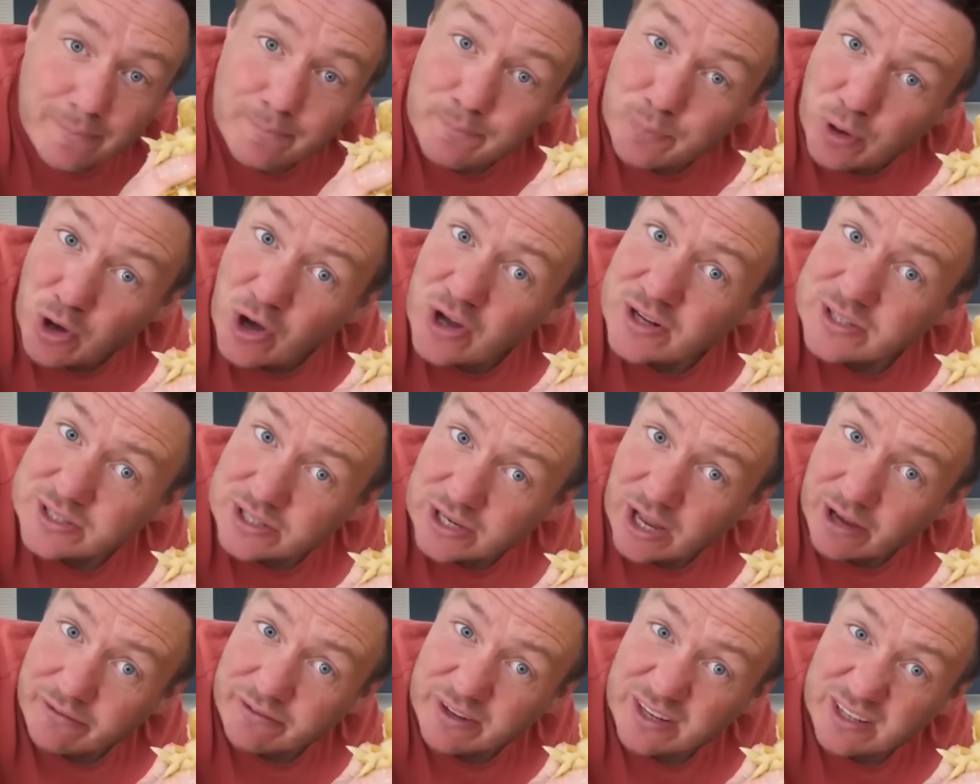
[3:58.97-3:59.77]
Birds
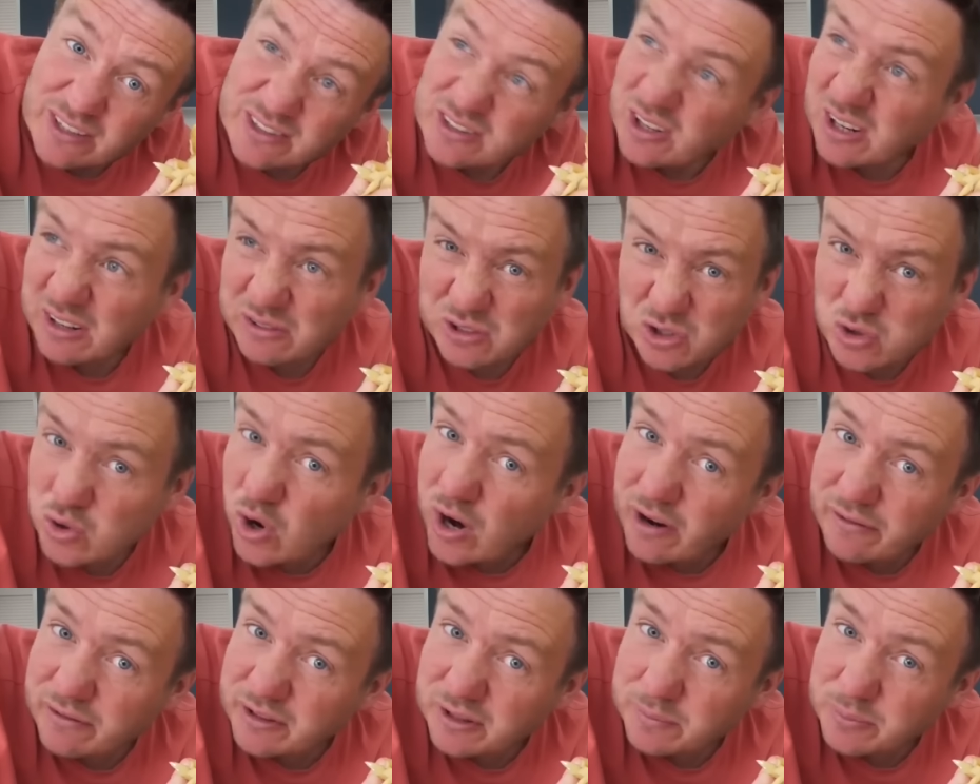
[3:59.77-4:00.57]
love it. Don't have to
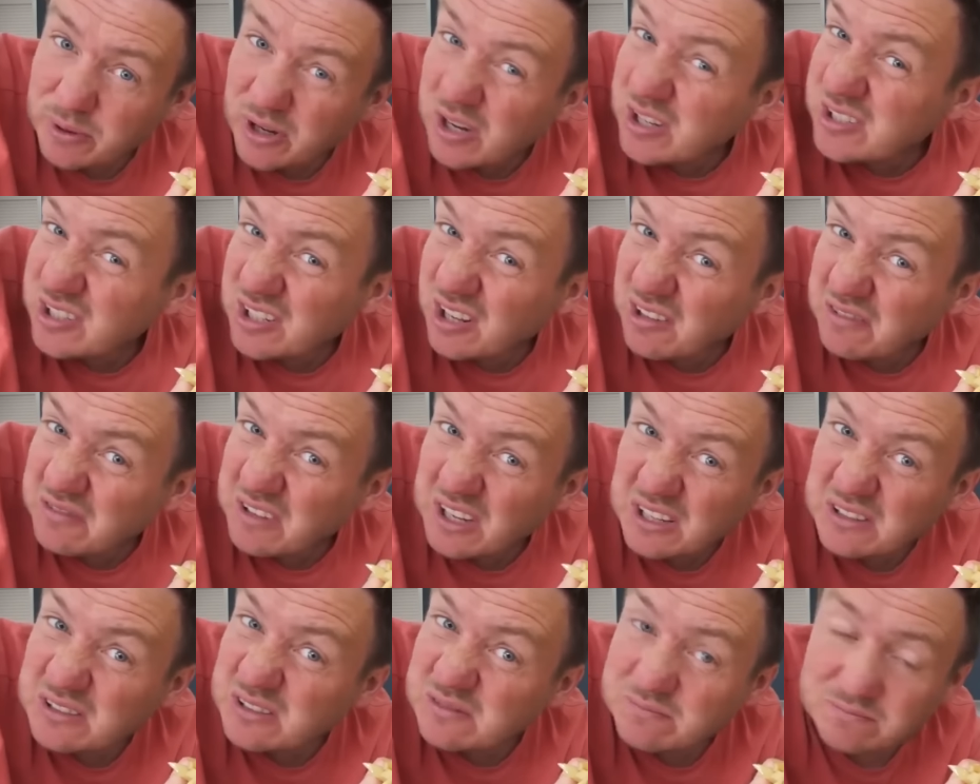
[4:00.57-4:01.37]
dry it for the birds, I don't
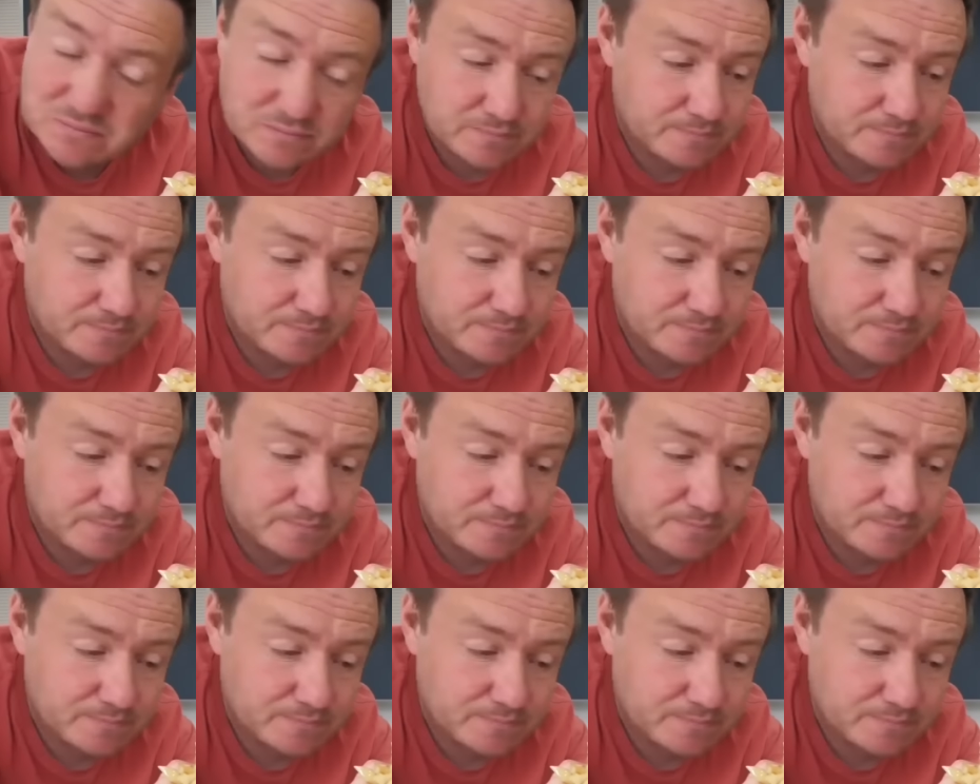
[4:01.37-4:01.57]
think.